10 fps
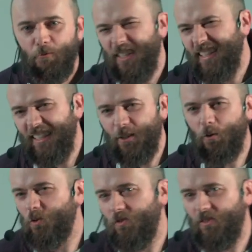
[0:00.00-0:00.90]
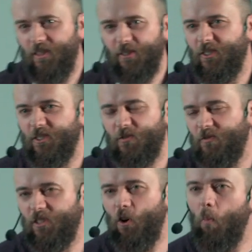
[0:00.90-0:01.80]
really don't, there's
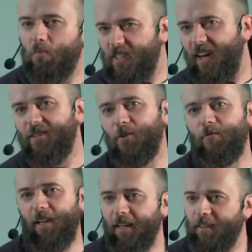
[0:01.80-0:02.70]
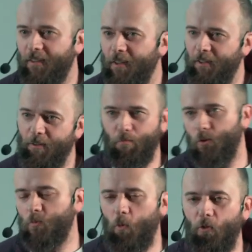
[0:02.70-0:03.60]
the upside of like
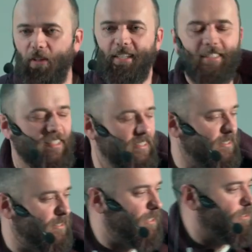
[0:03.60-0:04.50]
postponing is, is,